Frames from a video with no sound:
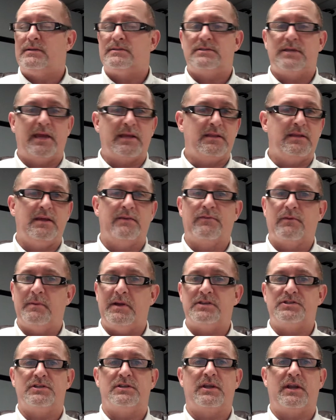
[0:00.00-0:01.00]
Take the
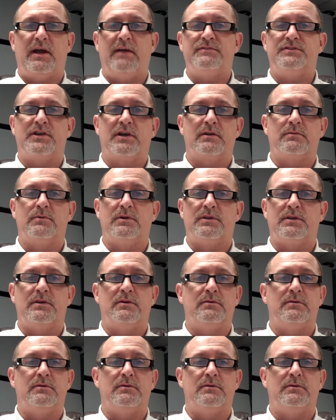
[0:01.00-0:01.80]
information that I've shared with you